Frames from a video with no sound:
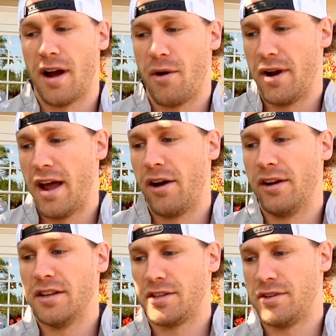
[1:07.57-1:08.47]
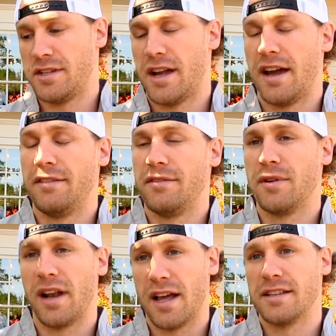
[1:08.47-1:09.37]
I went out. As soon as I
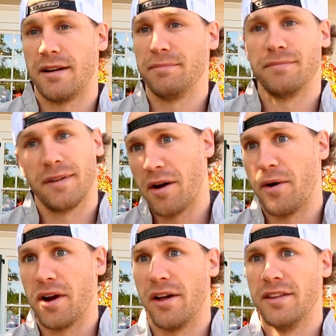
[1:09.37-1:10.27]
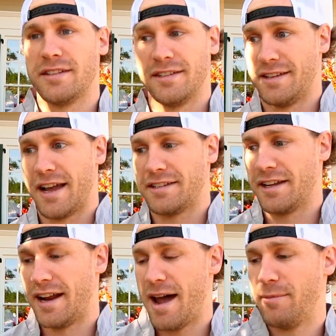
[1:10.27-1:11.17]
realized that I'm going on this is
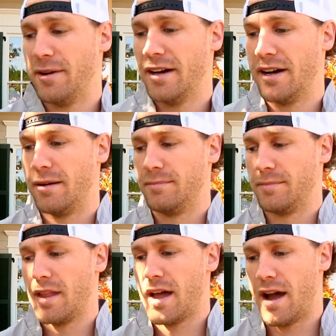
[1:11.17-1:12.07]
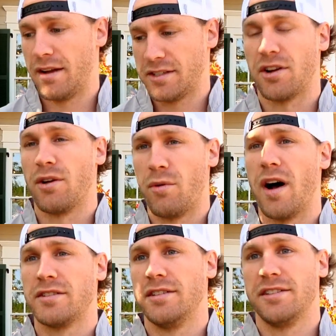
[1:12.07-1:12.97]
actually going to happen, I started
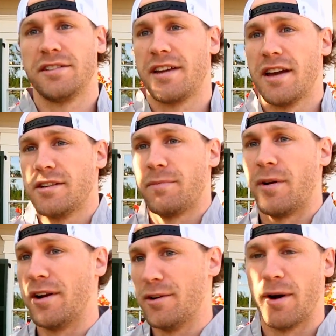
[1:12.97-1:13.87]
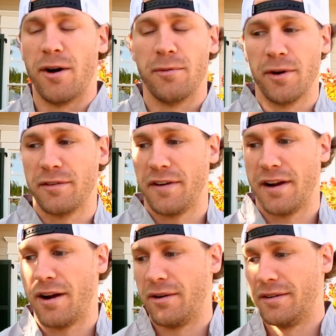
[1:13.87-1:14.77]
watching just to catch up on it, do my homework,
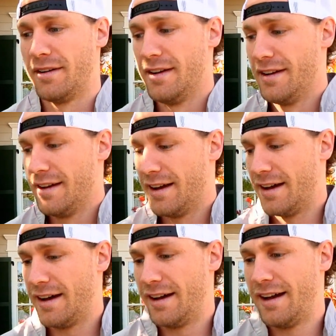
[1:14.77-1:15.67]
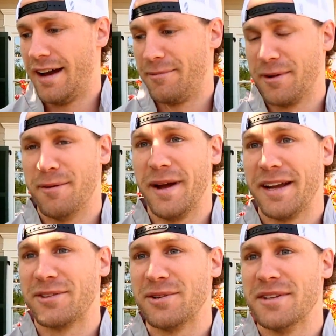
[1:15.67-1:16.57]
figure out how I'm going to
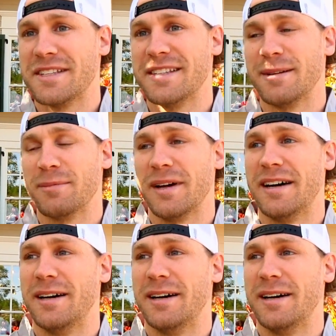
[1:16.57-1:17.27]
make it through this thing. But